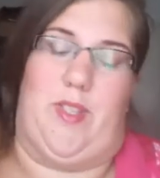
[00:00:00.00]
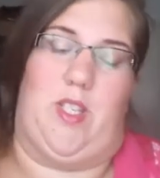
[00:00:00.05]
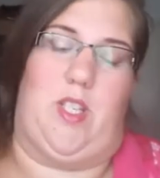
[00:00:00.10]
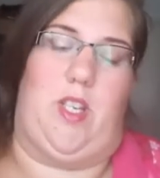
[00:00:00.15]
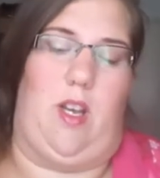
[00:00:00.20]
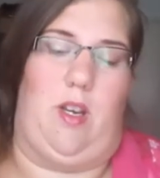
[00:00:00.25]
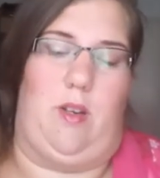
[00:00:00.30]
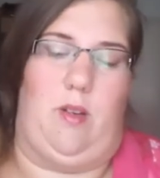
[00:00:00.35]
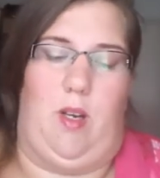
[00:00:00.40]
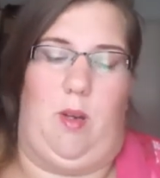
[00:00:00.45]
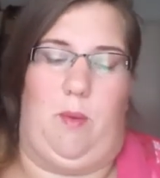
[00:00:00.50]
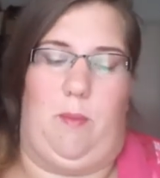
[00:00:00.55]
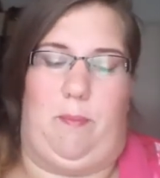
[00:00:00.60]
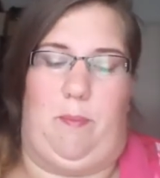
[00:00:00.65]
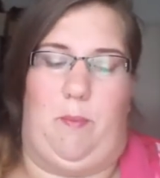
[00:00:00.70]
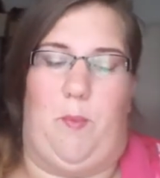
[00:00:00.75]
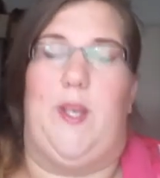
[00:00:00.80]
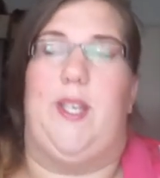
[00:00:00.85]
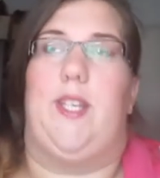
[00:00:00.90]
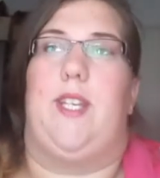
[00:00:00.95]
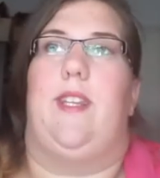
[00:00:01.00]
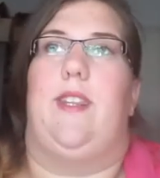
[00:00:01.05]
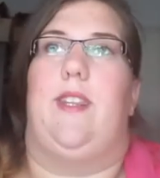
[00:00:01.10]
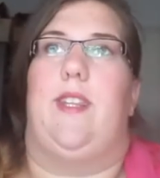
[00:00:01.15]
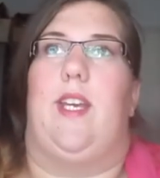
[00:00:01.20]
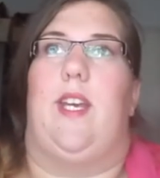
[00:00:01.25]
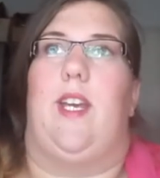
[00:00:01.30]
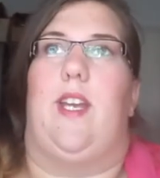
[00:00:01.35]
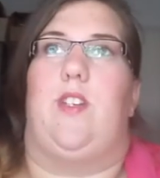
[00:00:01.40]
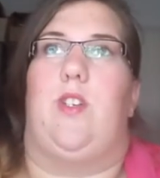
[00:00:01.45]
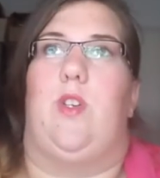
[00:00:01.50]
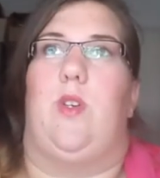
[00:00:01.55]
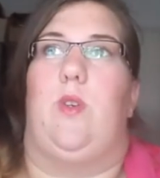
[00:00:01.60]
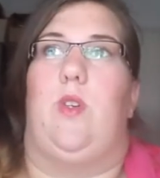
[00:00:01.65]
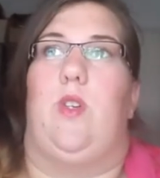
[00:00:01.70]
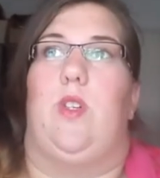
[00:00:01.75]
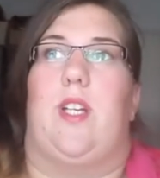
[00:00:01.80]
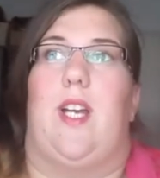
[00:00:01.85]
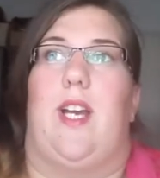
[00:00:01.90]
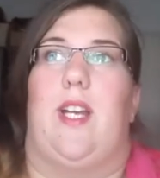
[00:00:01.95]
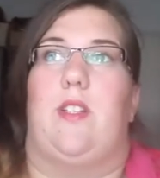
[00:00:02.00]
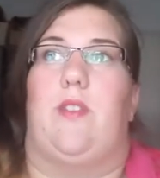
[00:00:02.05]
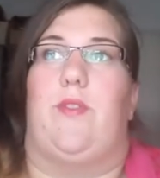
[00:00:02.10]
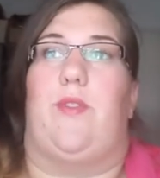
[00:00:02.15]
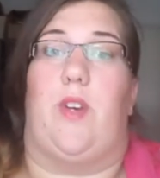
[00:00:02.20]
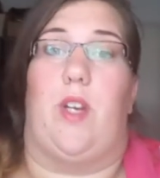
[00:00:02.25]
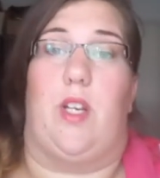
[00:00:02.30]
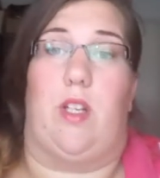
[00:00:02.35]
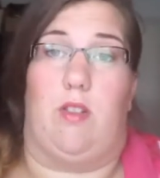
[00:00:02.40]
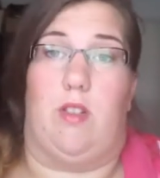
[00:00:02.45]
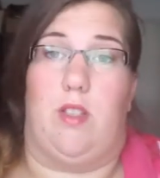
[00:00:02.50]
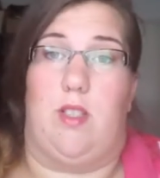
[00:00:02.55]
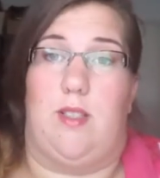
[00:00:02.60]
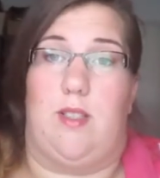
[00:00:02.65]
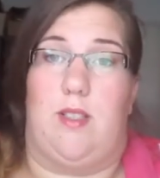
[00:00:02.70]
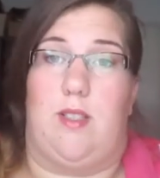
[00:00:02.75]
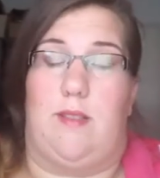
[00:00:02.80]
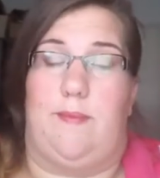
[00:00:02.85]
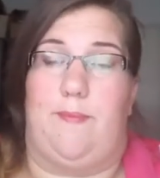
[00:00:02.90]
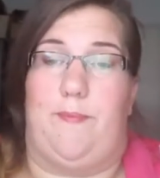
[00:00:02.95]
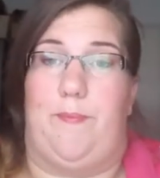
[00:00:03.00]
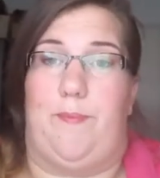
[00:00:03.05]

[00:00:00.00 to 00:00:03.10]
So went in there to look at fragrance.